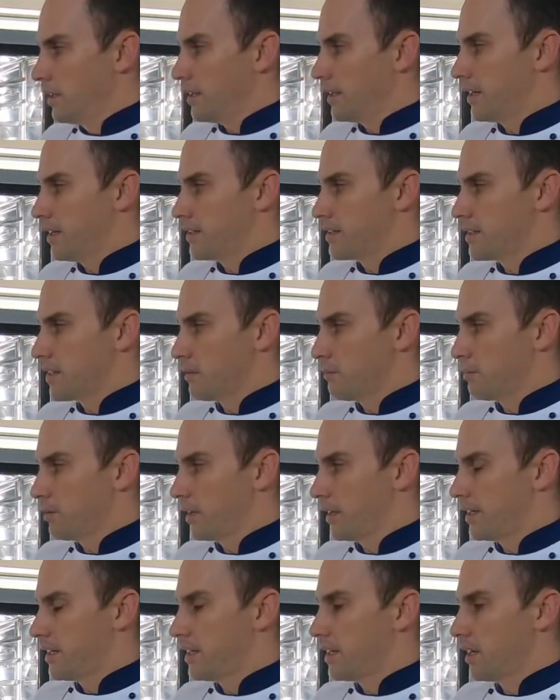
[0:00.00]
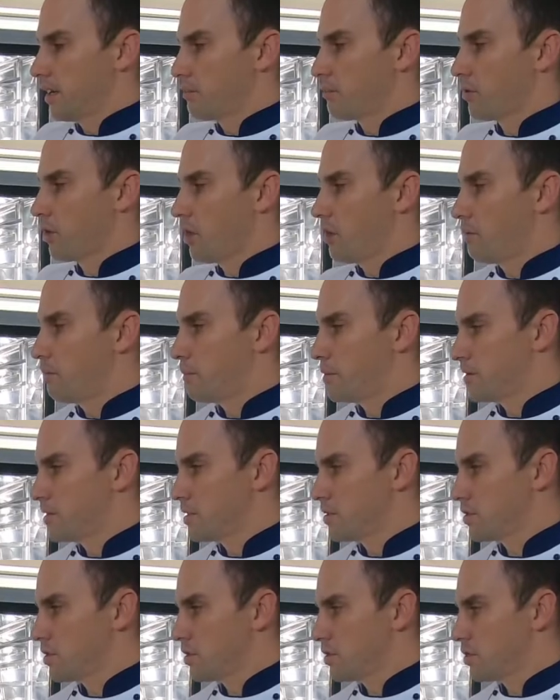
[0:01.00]
that it has completed a probe
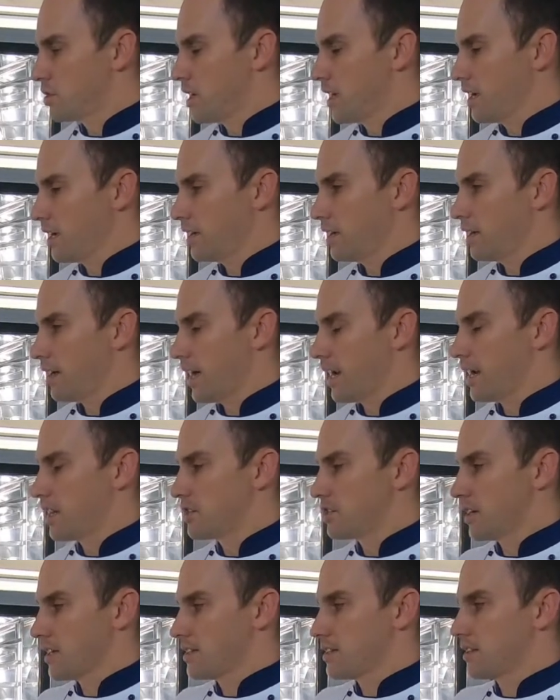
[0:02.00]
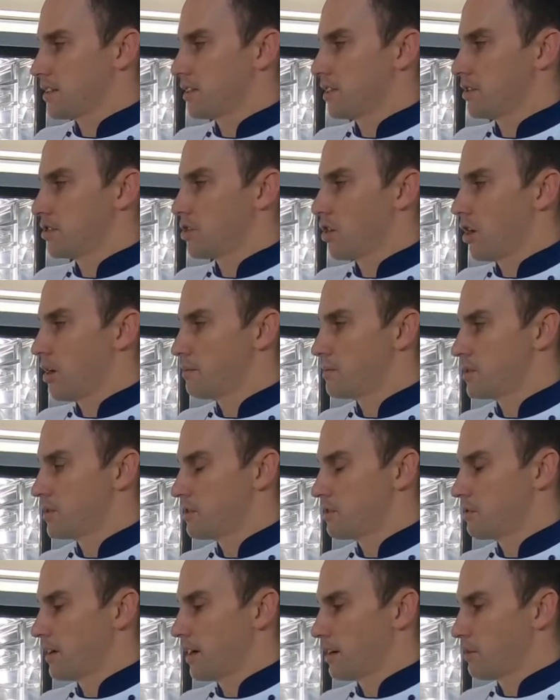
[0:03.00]
position check and adjusted the time to
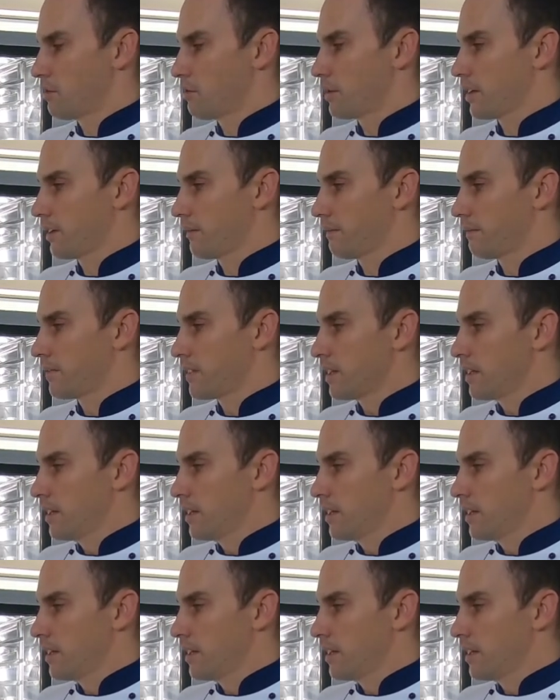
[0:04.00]
do our cooking.